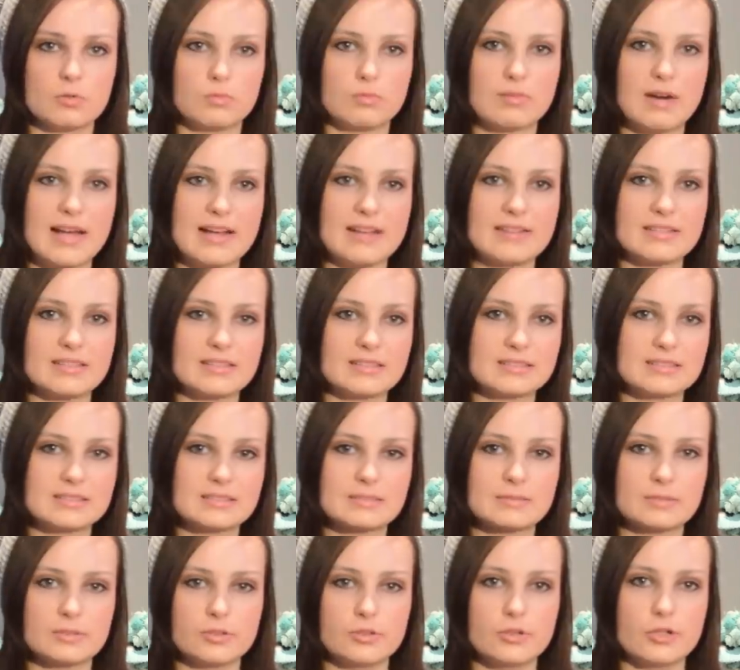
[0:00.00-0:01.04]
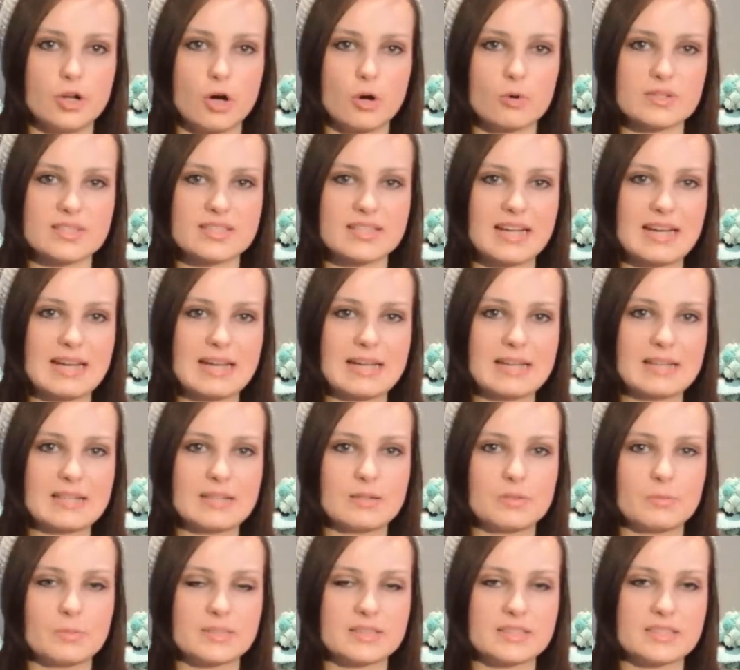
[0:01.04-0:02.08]
red no
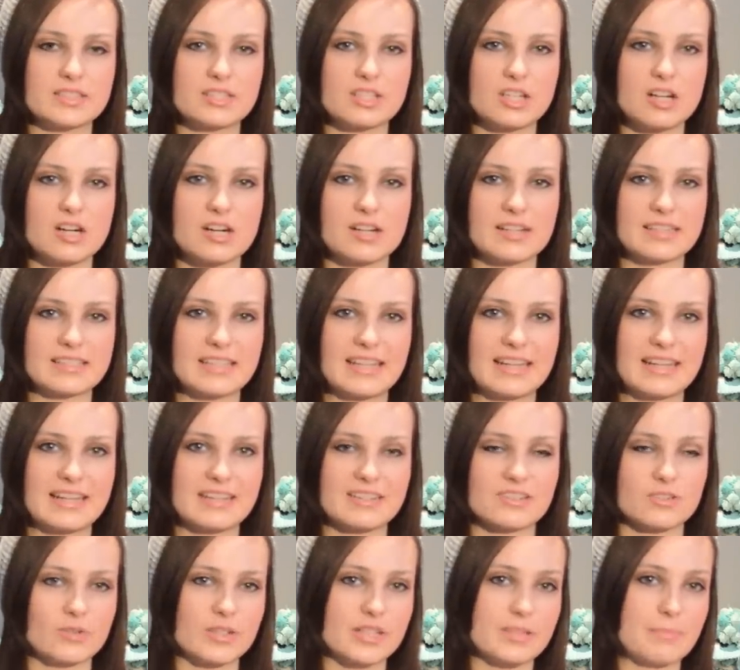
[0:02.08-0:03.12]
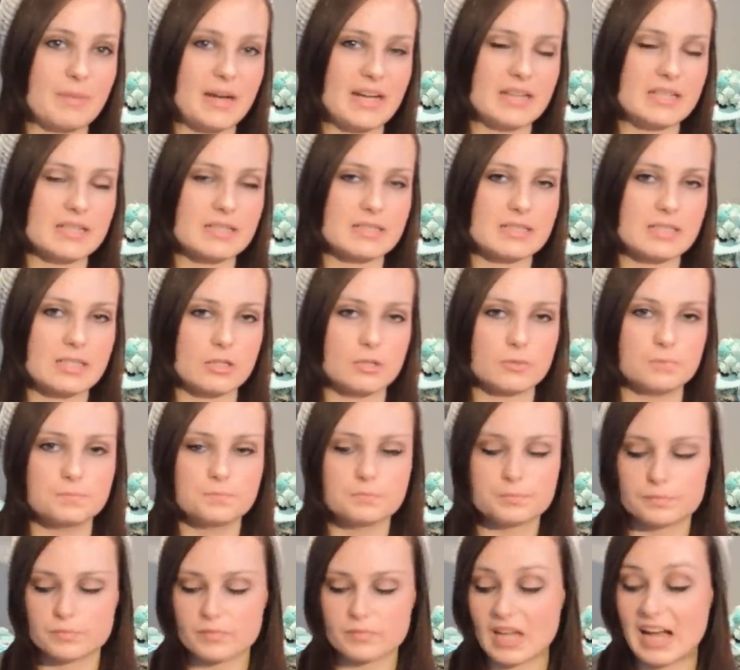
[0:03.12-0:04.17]
sign with the dog and the hand going to pet it. So
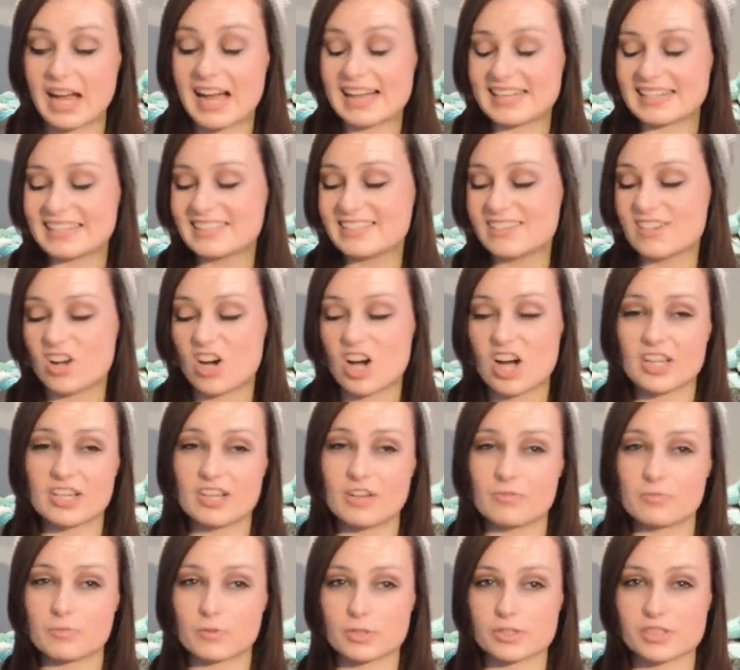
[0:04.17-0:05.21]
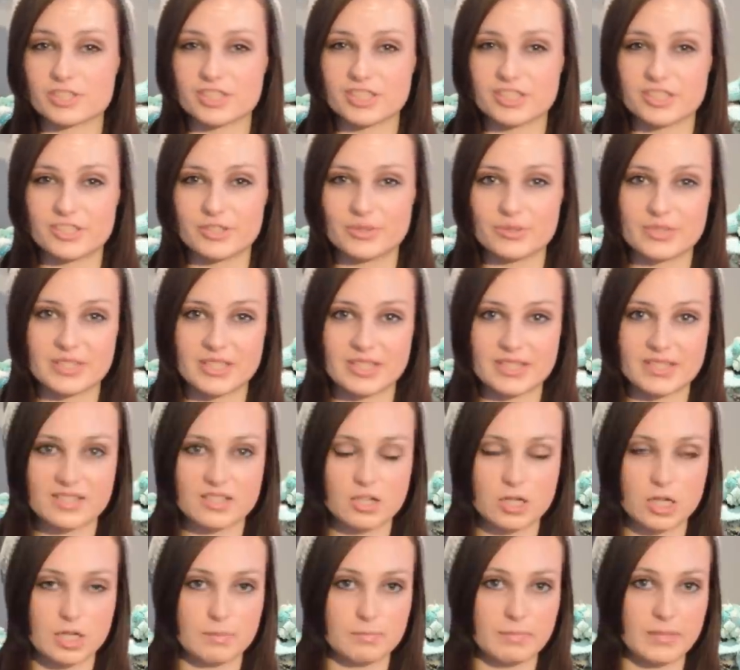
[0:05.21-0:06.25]
I cannot, unfortunately, use this
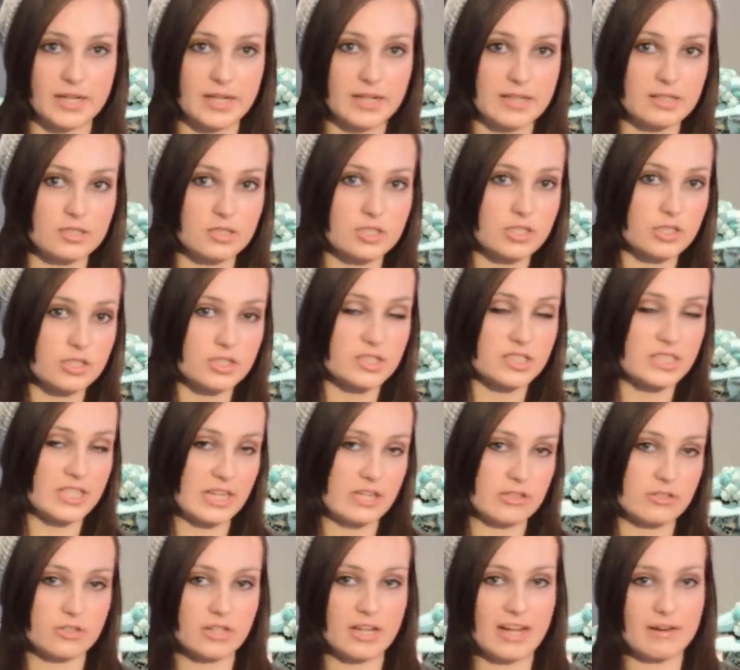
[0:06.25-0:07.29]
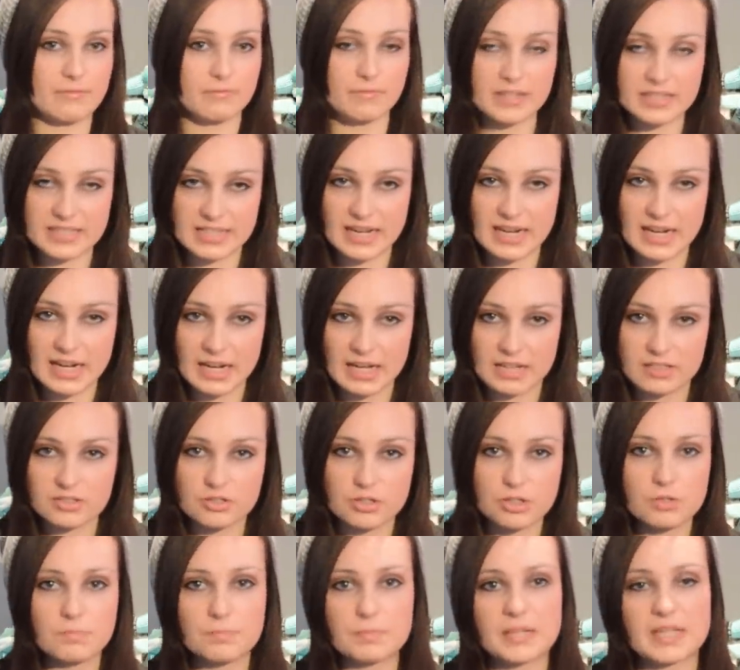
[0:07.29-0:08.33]
on my standard everyday
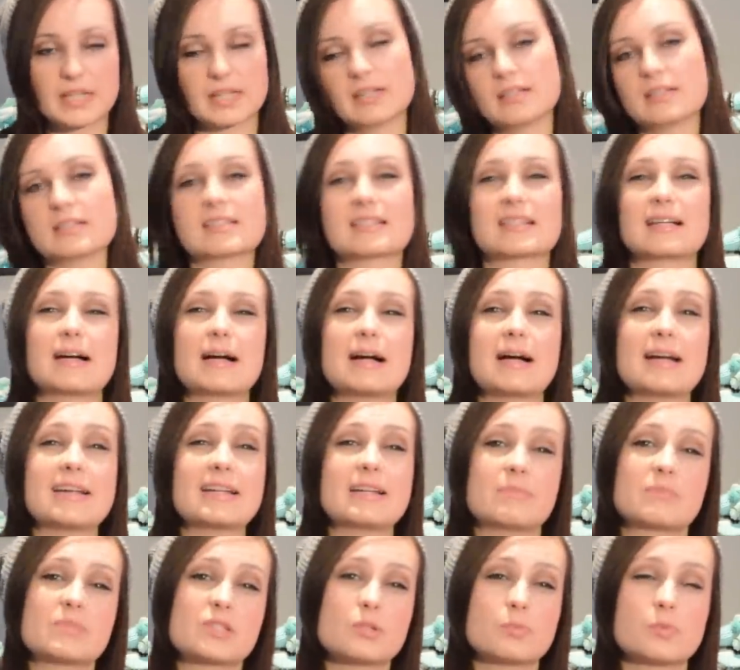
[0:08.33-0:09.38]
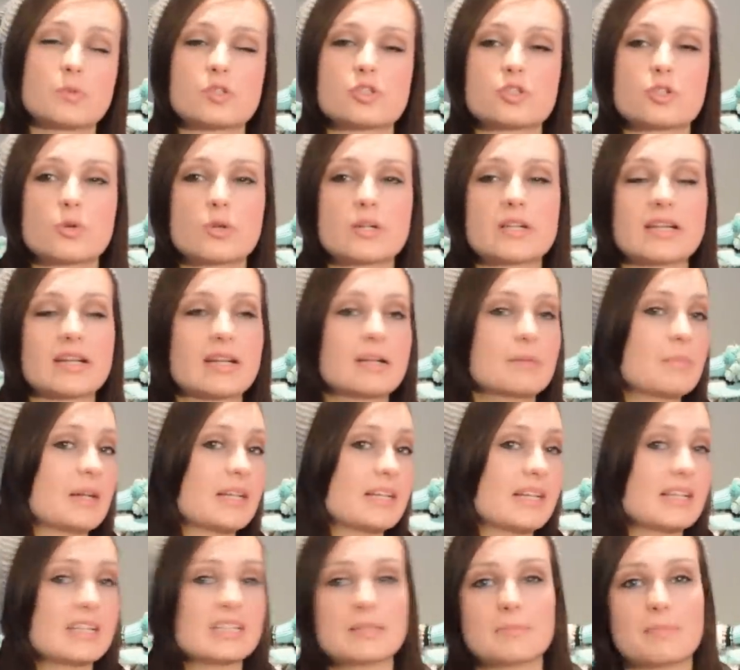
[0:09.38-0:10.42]
handle because I am super short and my
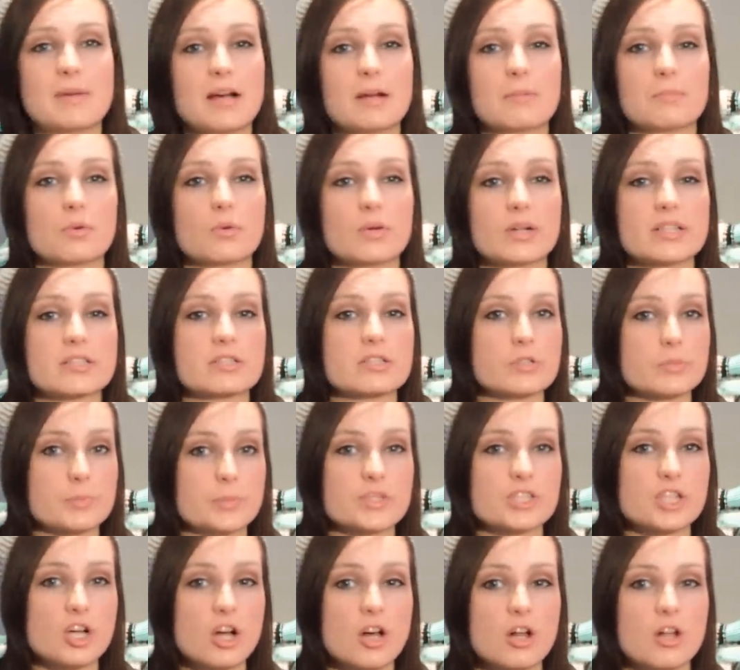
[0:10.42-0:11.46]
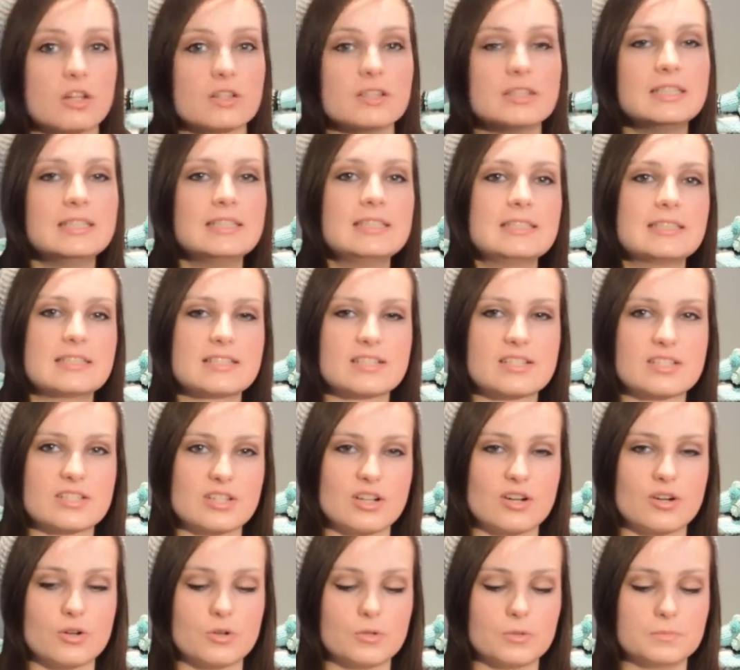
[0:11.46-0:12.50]
ninety pound boy is super tall,
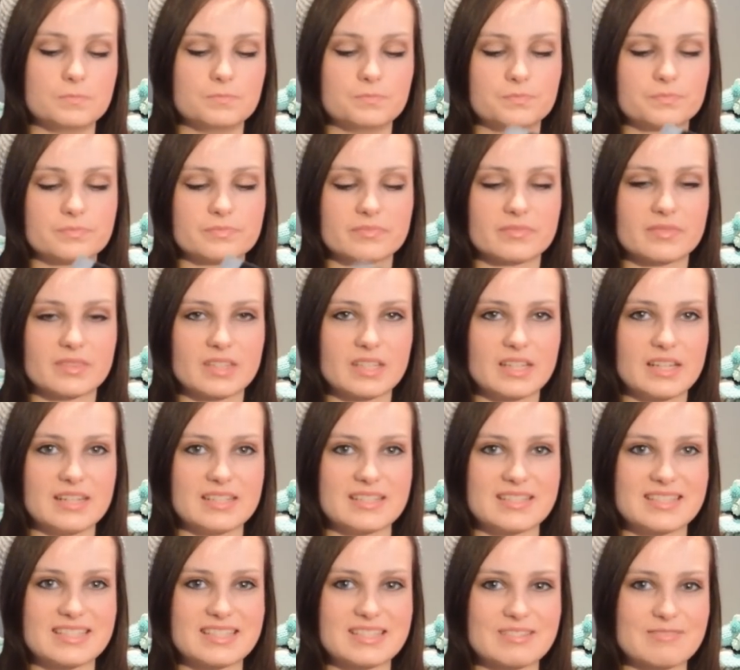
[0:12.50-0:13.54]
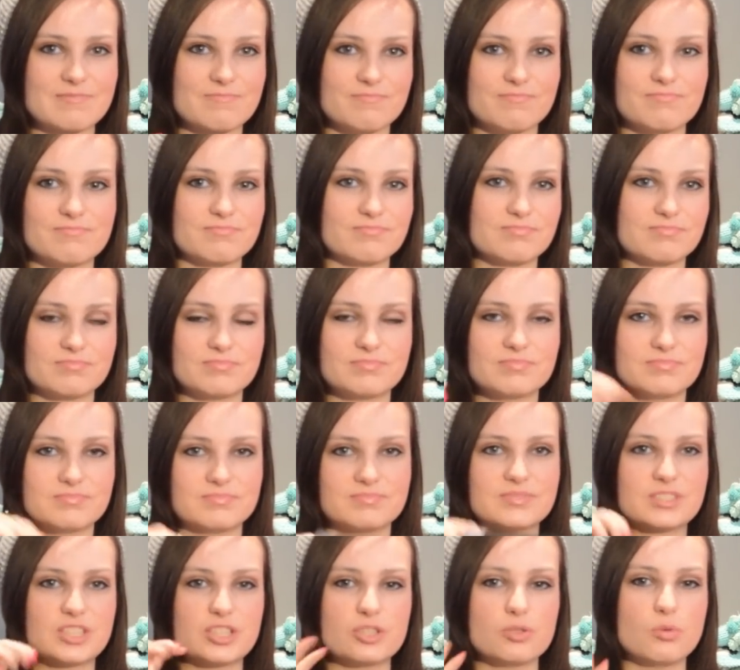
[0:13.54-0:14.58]
so it's
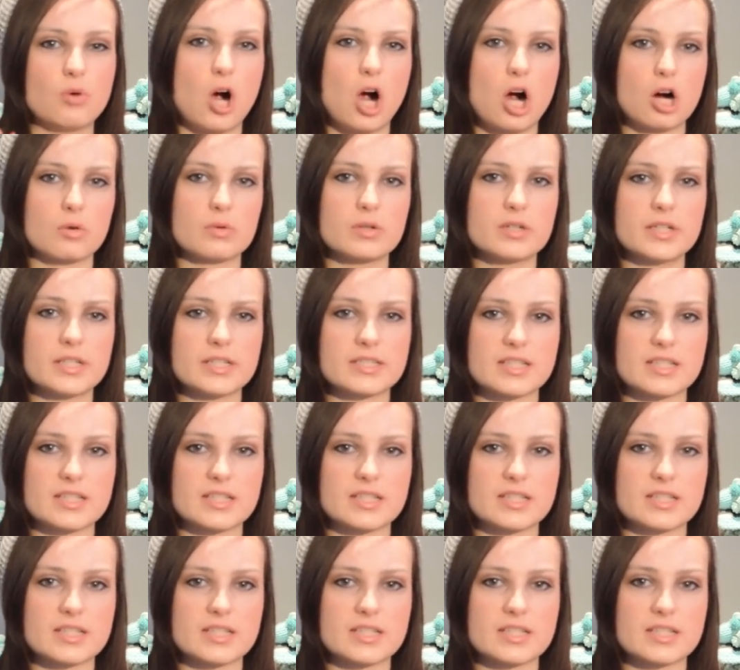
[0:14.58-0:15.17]
too awkward.